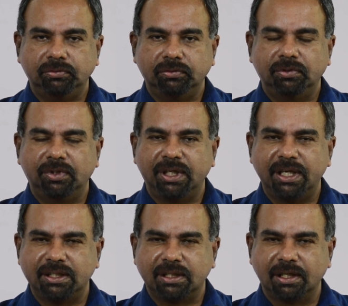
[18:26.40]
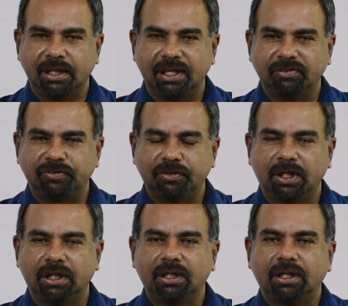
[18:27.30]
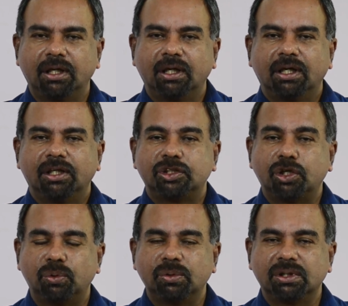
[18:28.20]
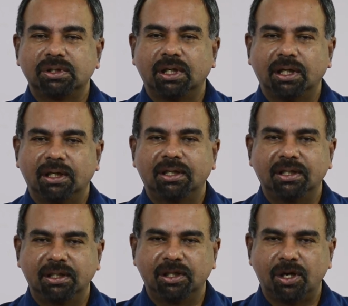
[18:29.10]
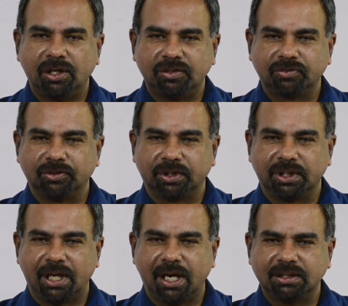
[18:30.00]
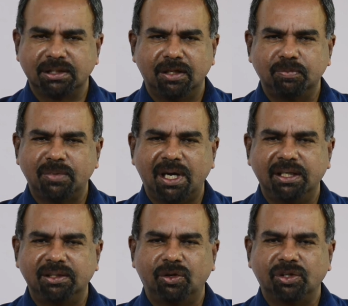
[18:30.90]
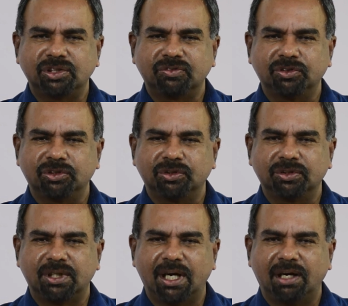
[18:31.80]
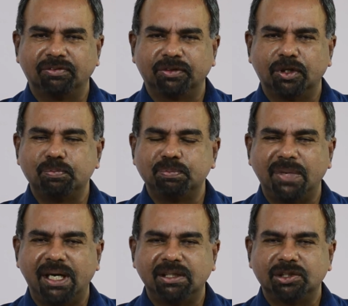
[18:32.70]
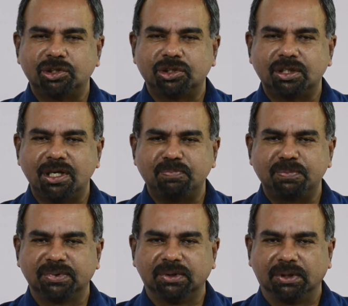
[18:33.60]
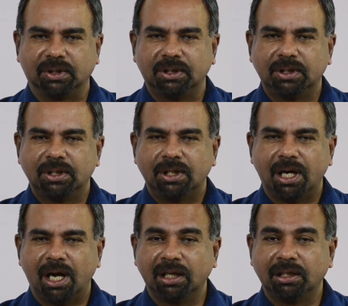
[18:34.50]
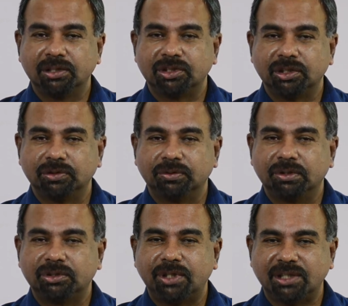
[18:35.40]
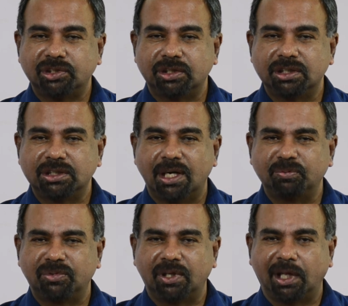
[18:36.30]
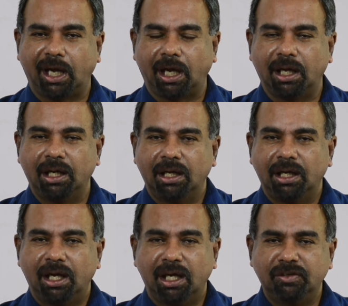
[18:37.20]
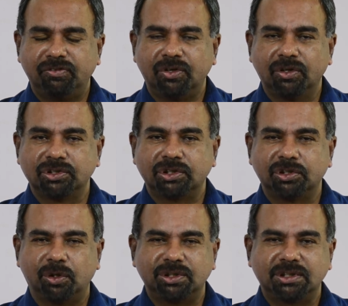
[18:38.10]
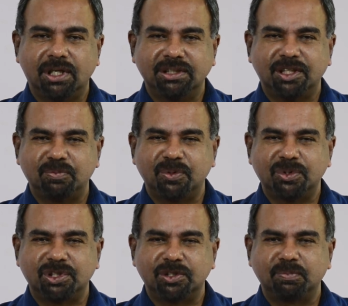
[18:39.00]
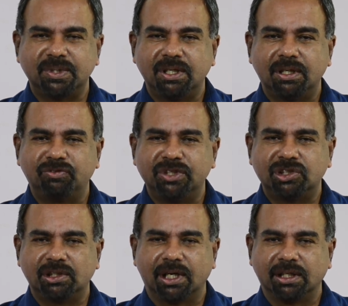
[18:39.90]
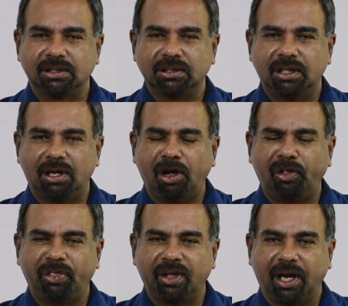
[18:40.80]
Heathcliff told Lockwood that my dogs would not have made trouble unless you touched something. And of course, dogs are supposed to be vigilant, aren't they?